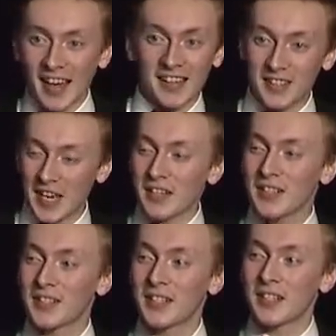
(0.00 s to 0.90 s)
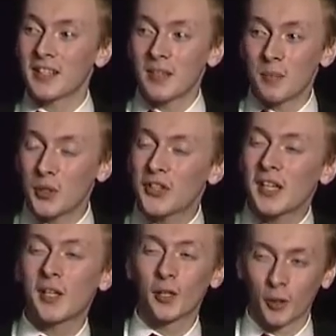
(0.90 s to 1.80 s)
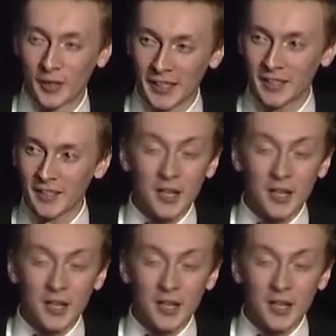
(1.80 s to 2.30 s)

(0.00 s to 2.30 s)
and a tendency, particularly,